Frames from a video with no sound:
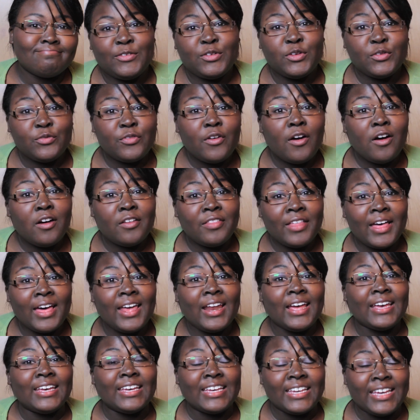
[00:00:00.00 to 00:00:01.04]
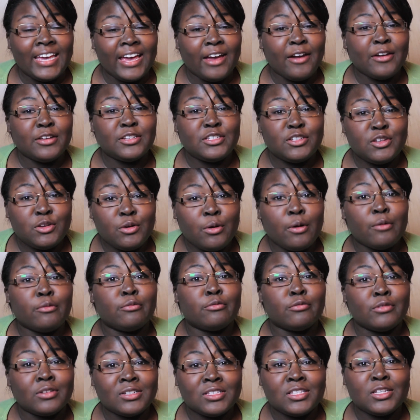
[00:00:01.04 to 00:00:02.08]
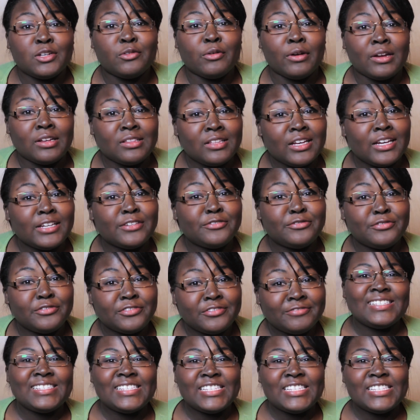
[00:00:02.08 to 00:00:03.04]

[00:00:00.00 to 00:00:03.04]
If you follow that, I can guarantee you a really great life.